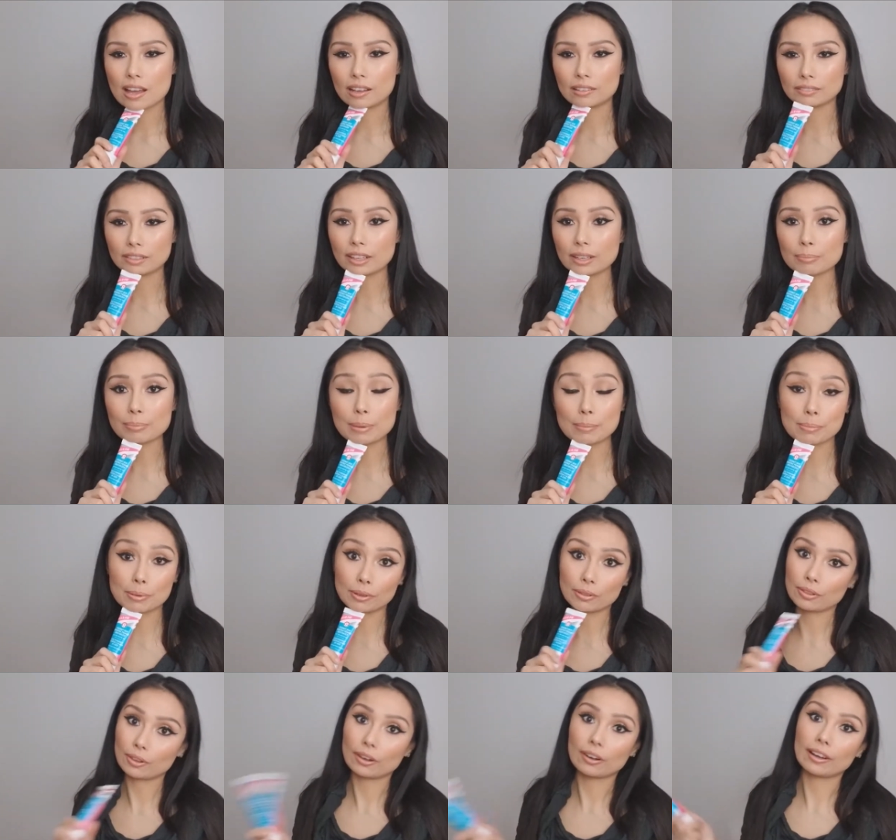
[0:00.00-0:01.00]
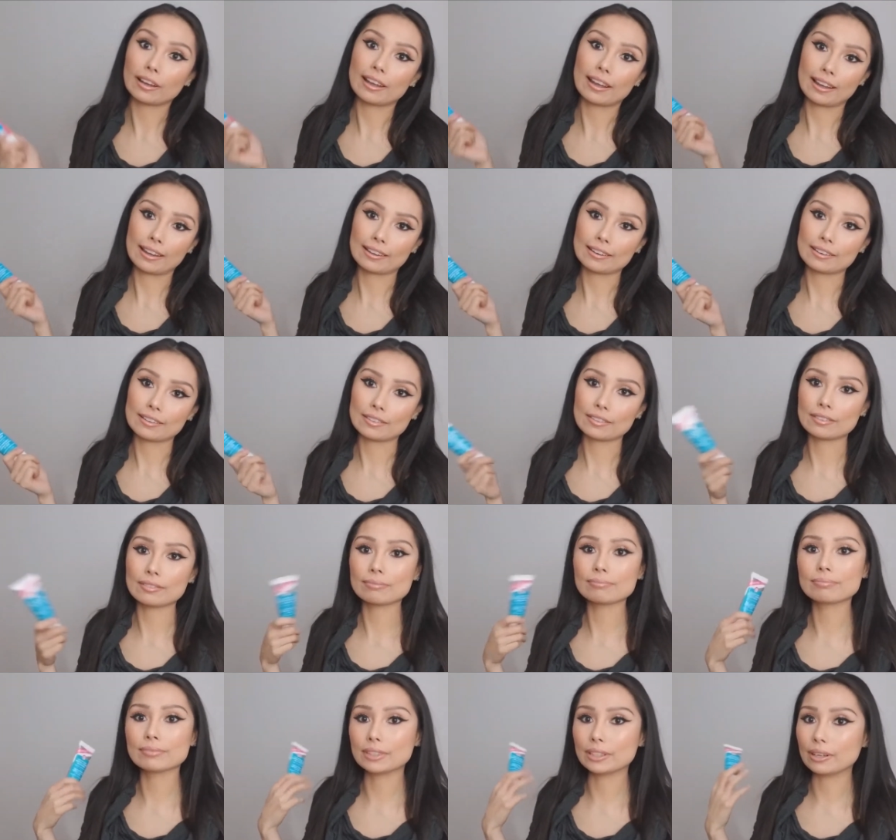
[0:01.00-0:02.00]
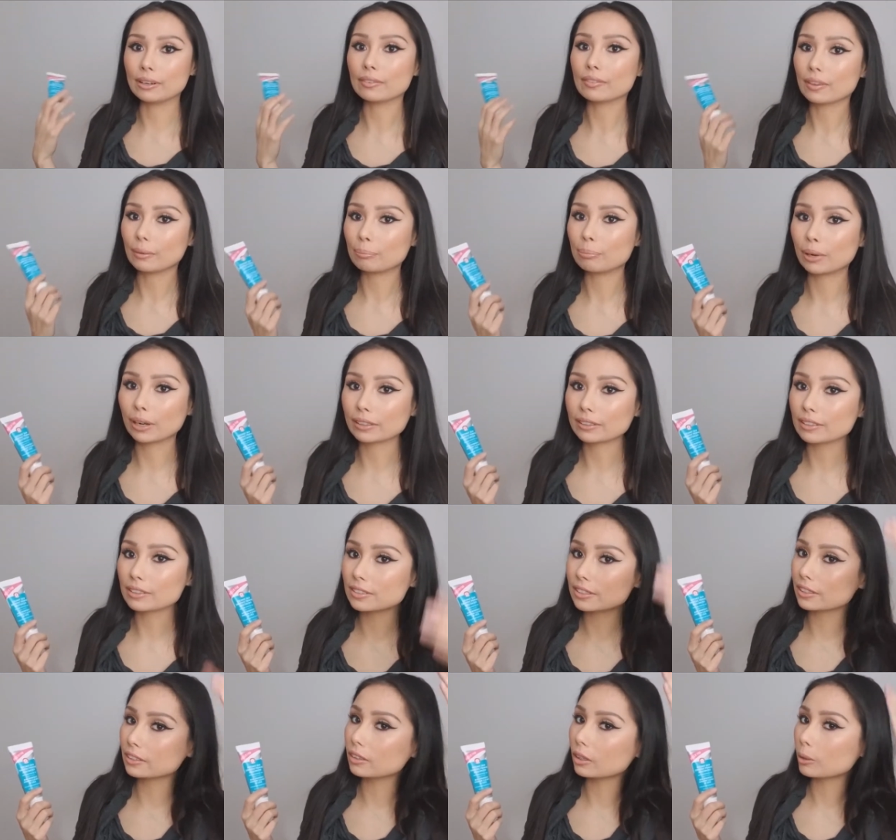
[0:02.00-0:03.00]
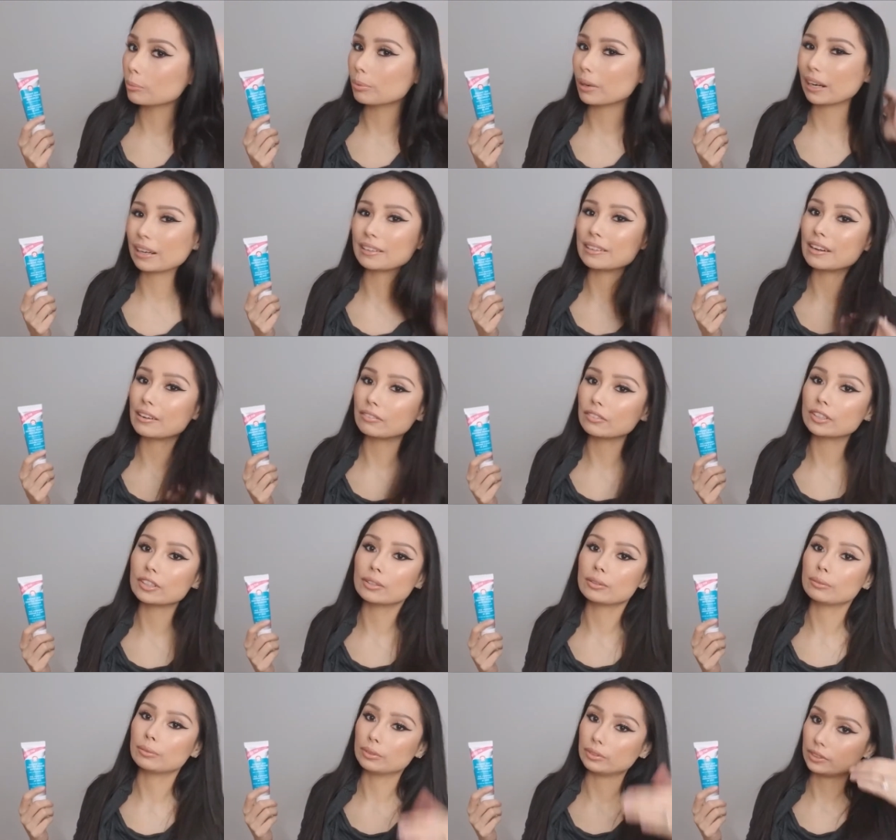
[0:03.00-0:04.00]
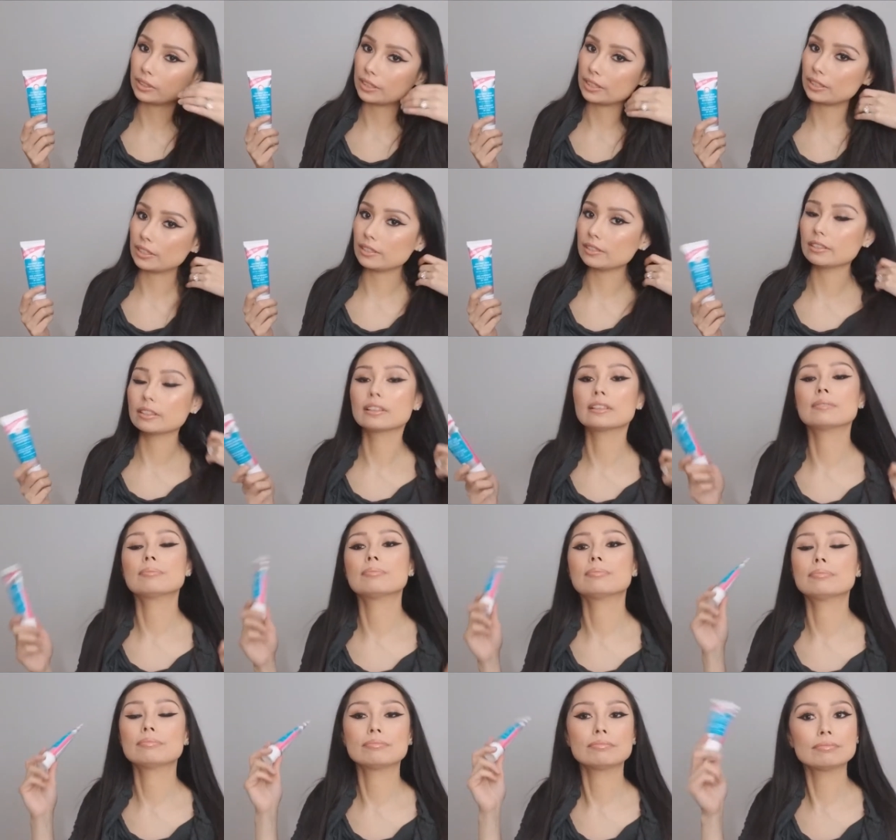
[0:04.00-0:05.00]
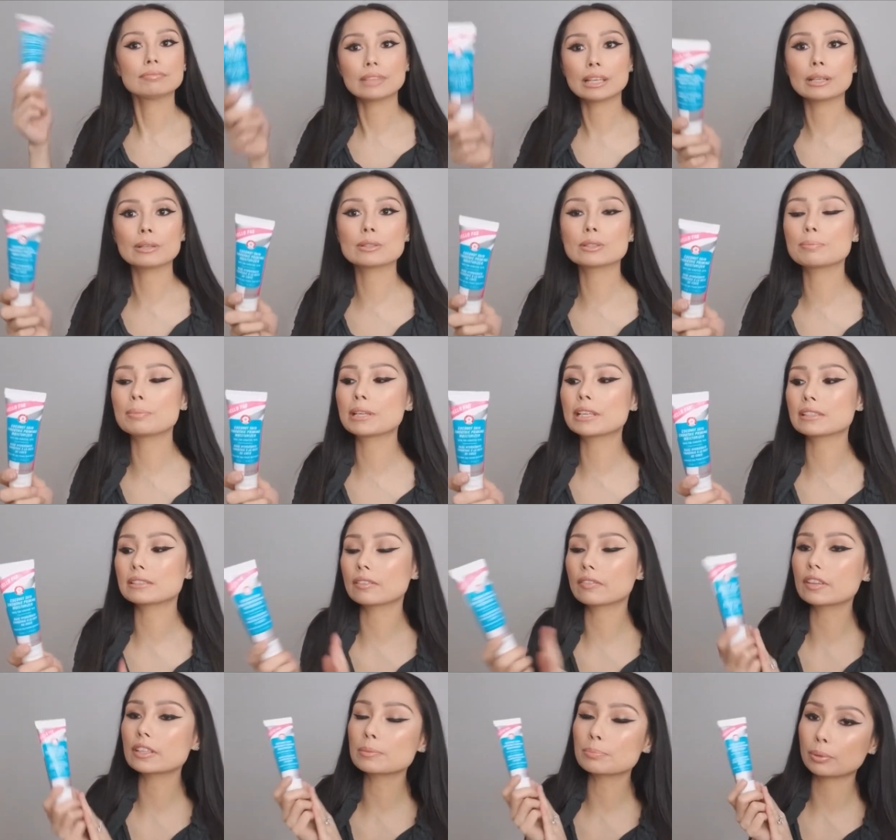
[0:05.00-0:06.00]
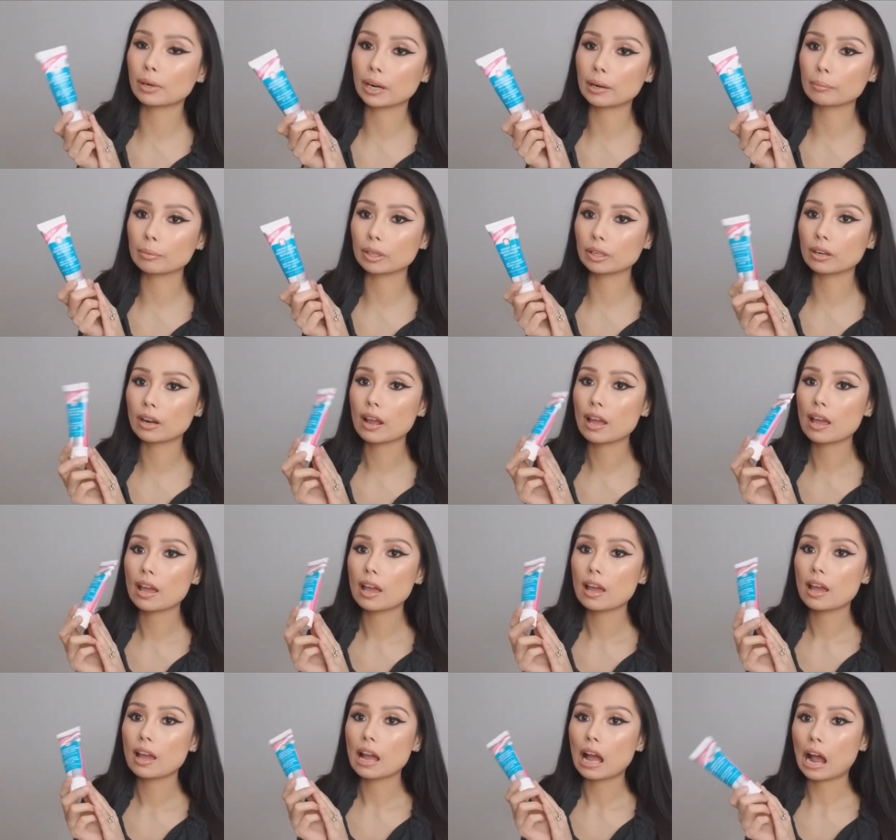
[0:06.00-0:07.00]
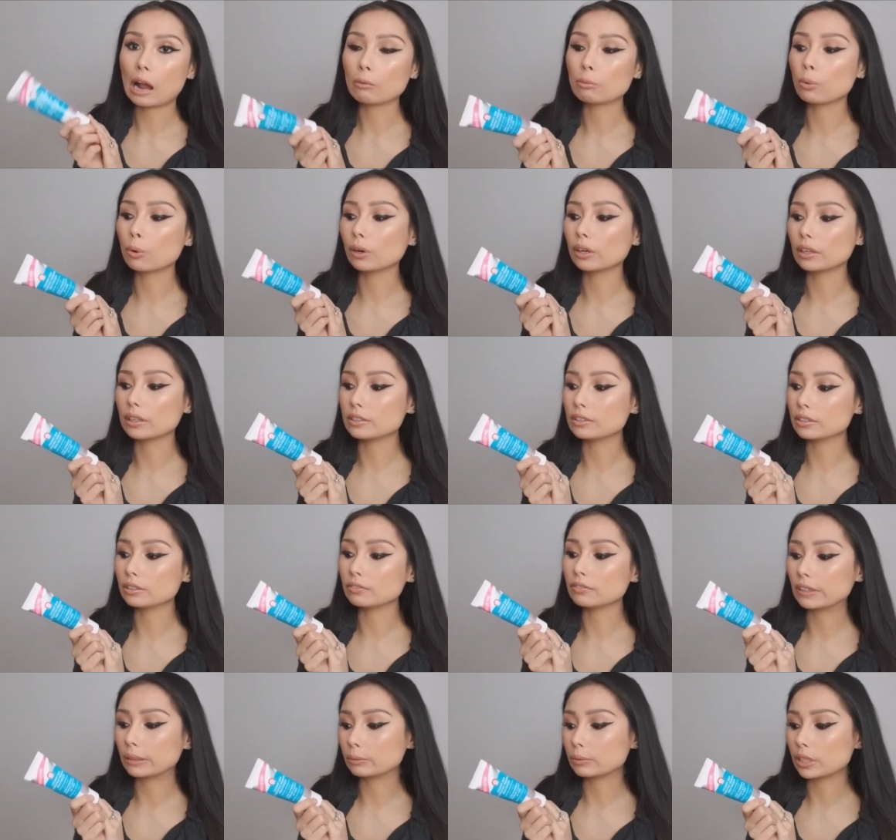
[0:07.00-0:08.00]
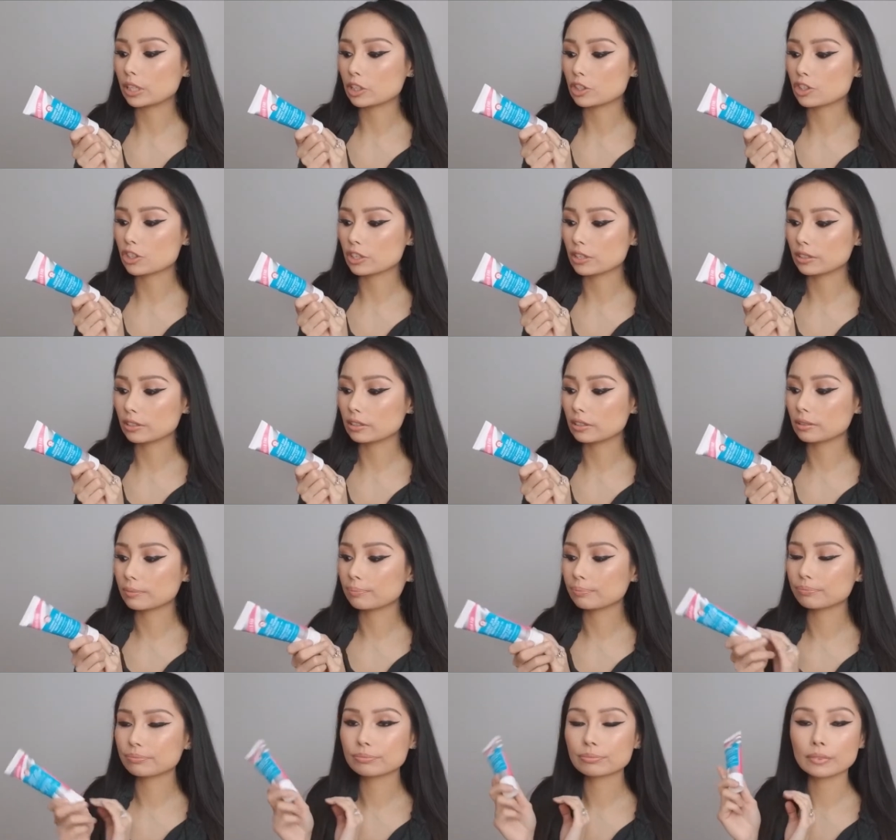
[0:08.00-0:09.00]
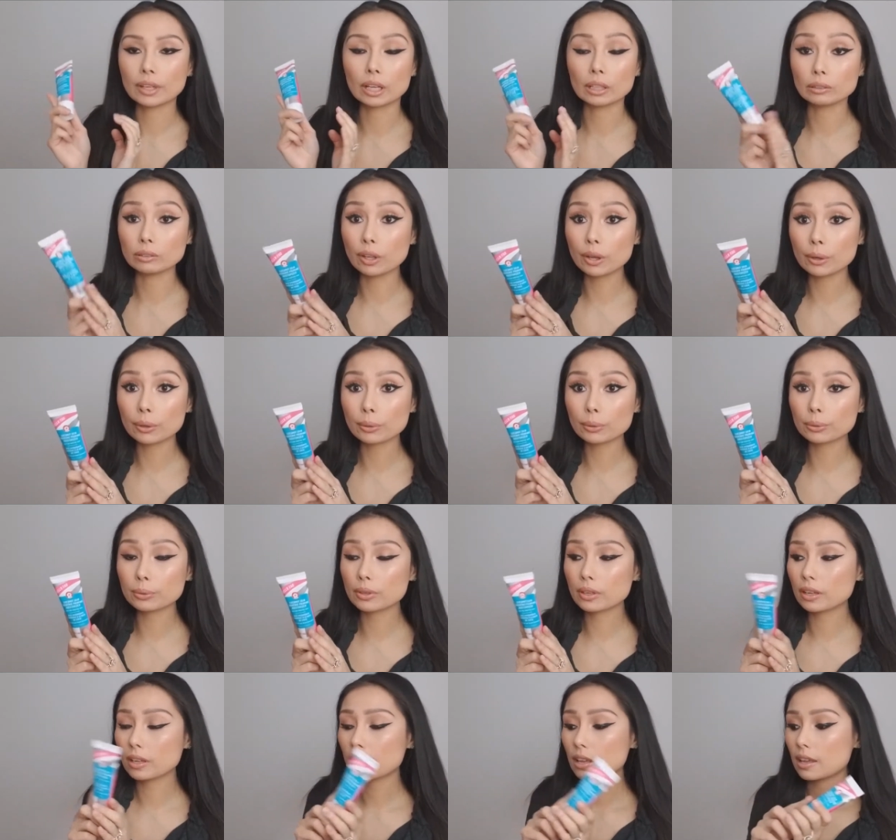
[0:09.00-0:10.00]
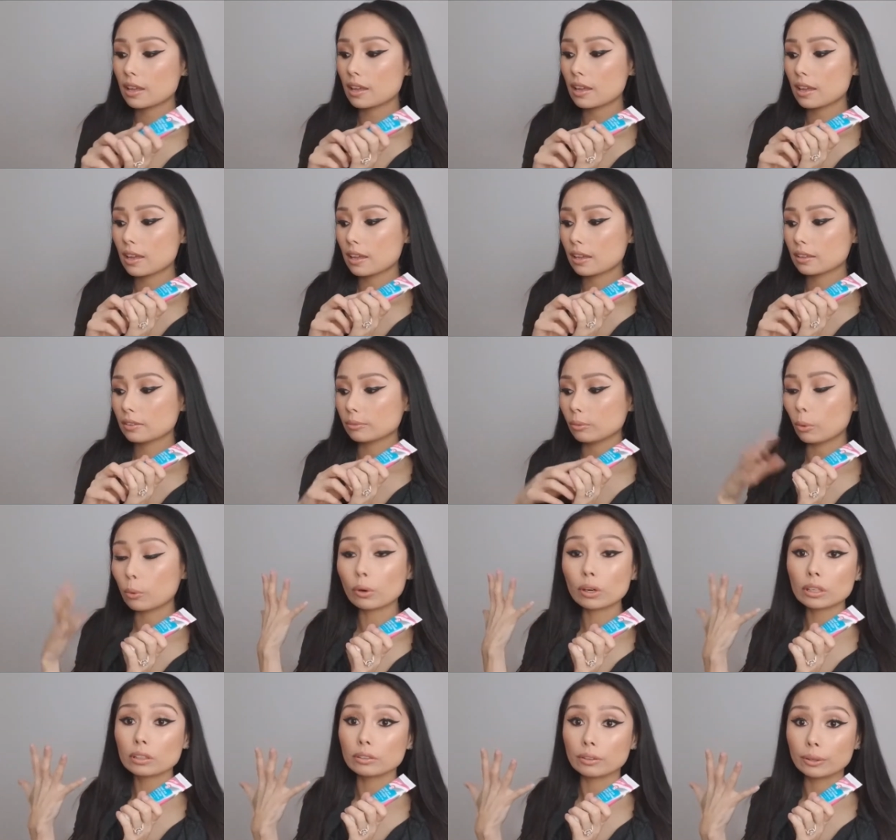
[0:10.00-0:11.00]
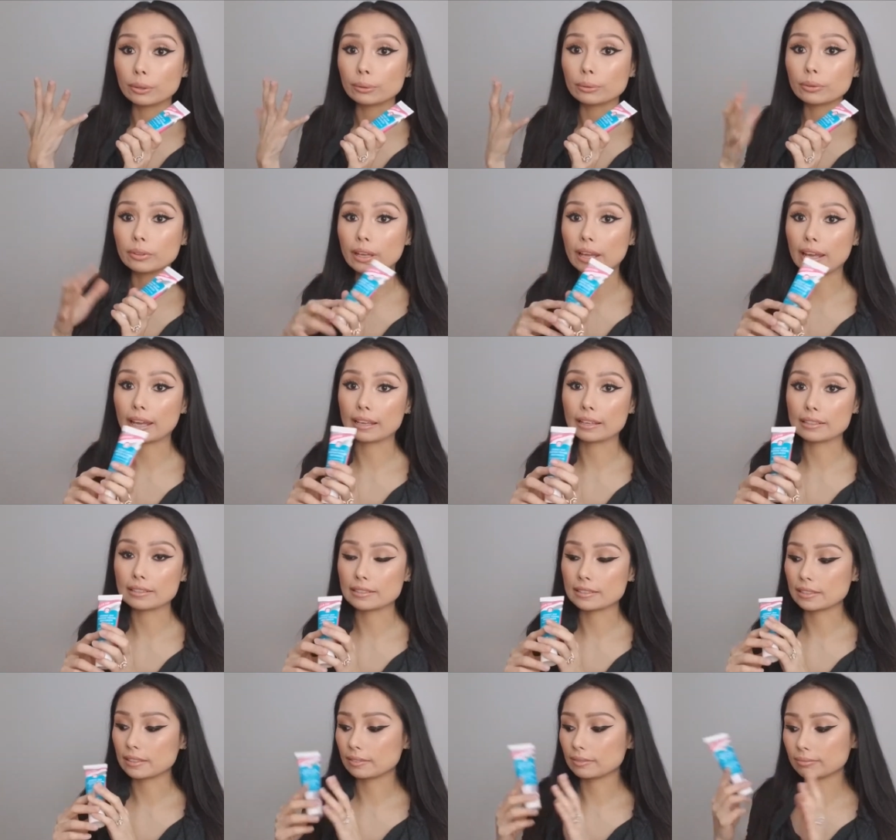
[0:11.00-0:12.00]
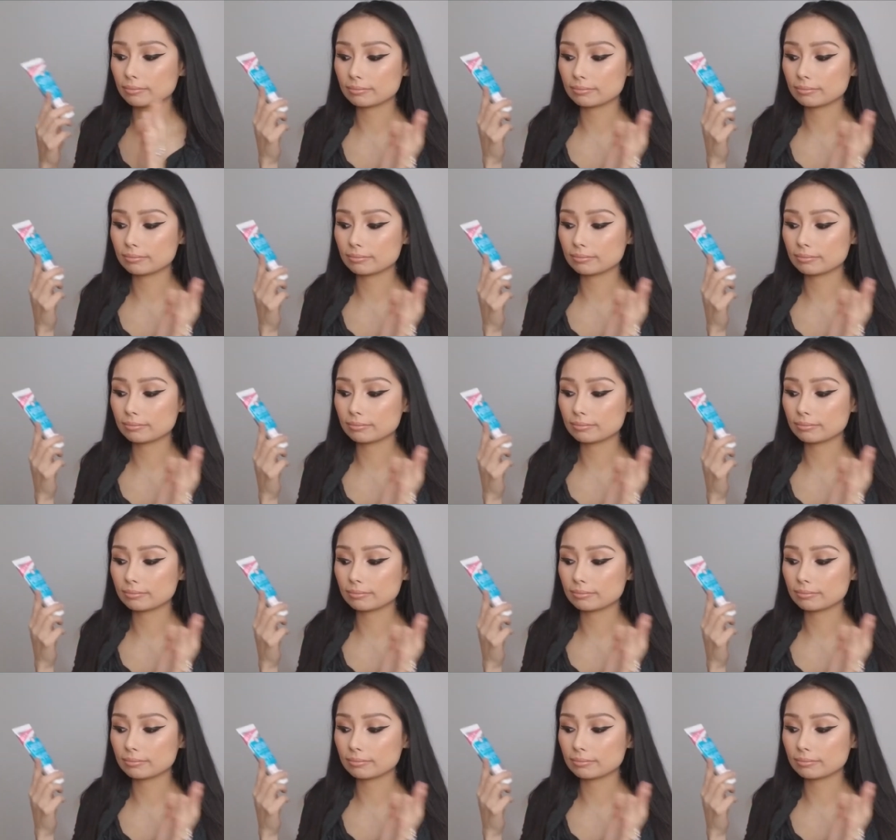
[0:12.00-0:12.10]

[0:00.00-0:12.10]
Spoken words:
a lot of people thought I had, you know, that pregnancy glow, but I never really did. It was because of this primer. I wore it under foundation alone, and